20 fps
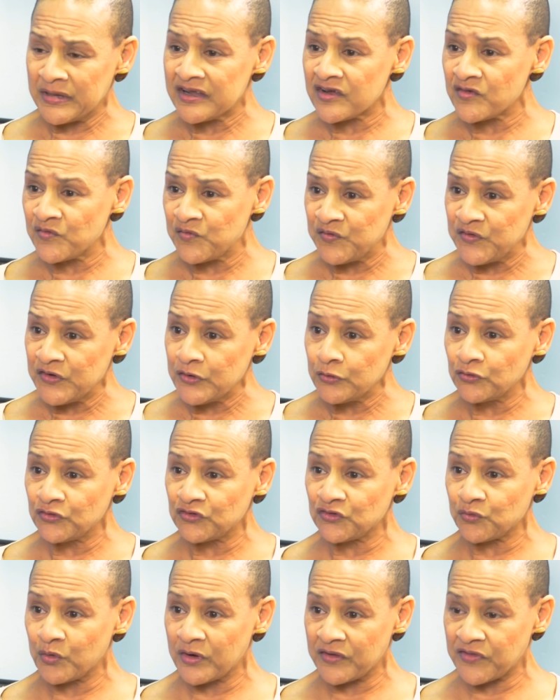me
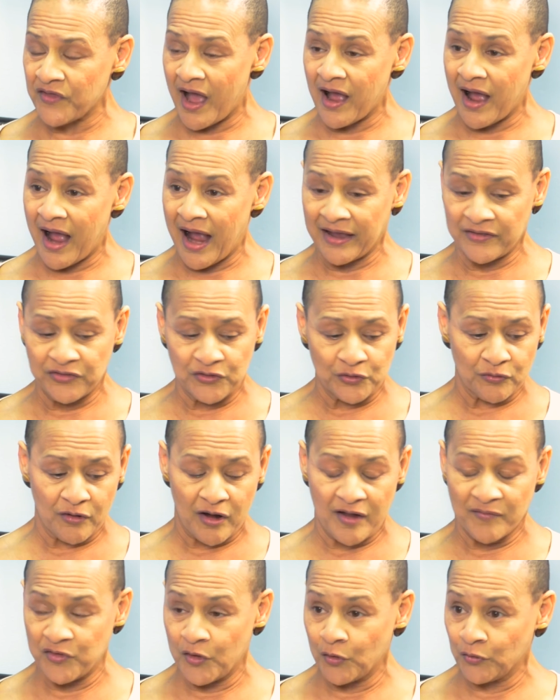confused with either
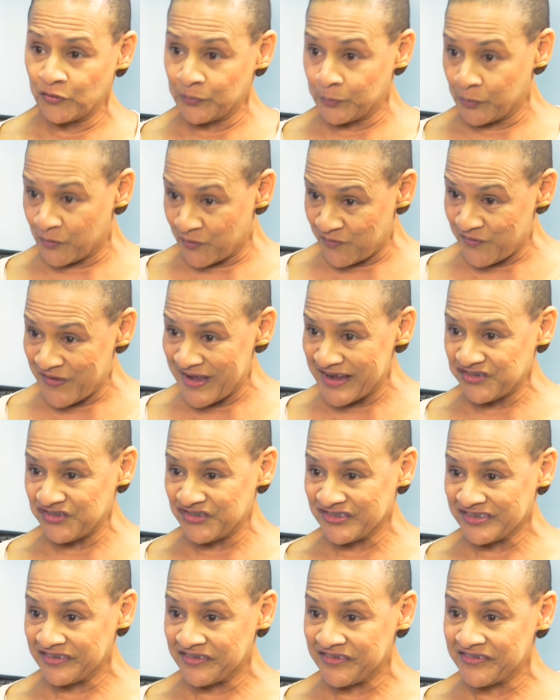of those
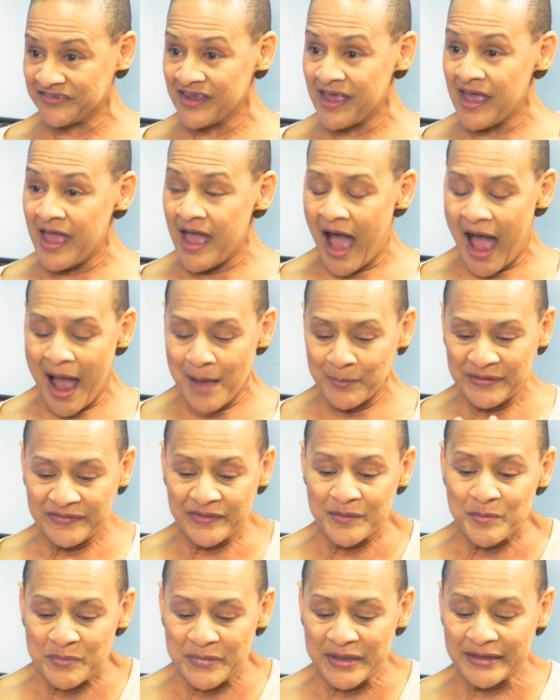professions. Mm-hmm. I'm
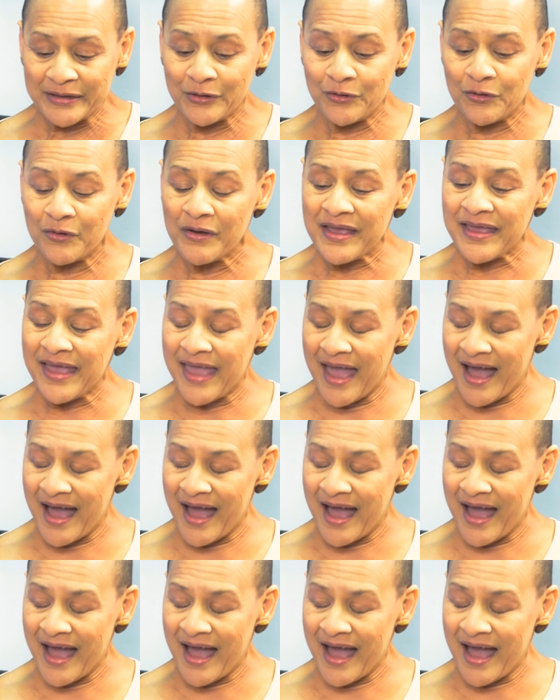in the middle,